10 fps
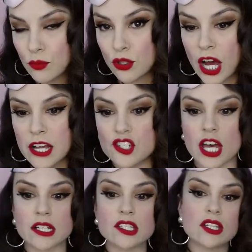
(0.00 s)

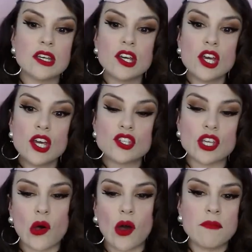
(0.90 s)
project.
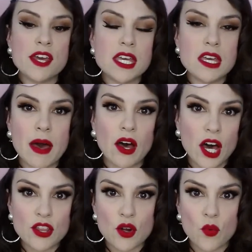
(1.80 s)
So I'm thinking
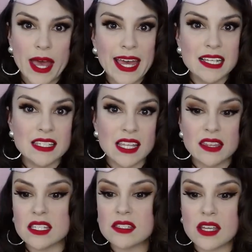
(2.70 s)
about other ways
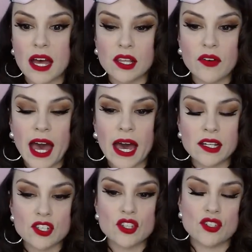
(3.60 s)
that this style of
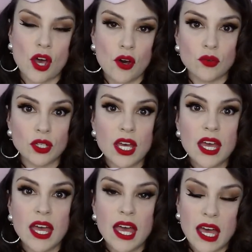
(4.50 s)
hat is sewn.
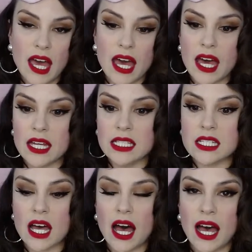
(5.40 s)

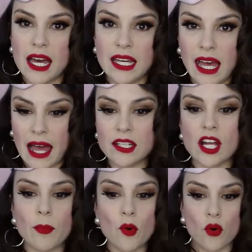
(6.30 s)
And I ended
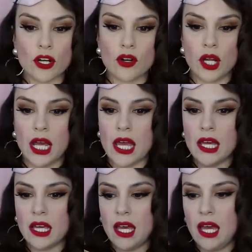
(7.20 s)
up
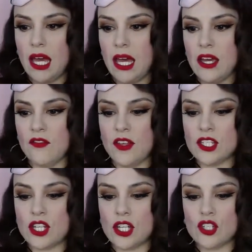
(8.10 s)
ordering a
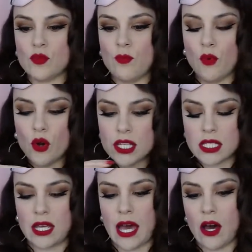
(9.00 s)
vintage Boy
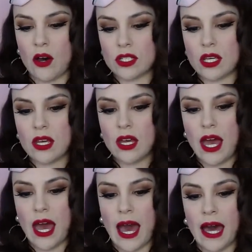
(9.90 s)
Scout
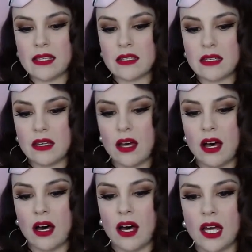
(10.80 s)
hat
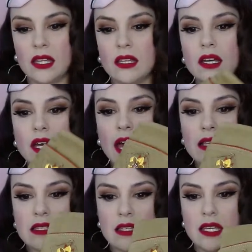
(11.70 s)
on
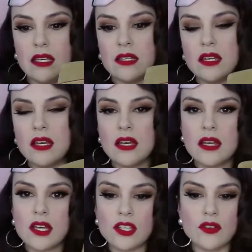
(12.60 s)
Etsy.
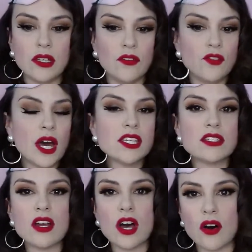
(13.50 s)
If you guys
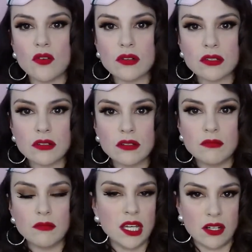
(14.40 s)
know
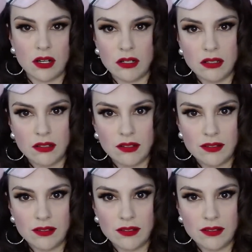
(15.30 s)
me at all,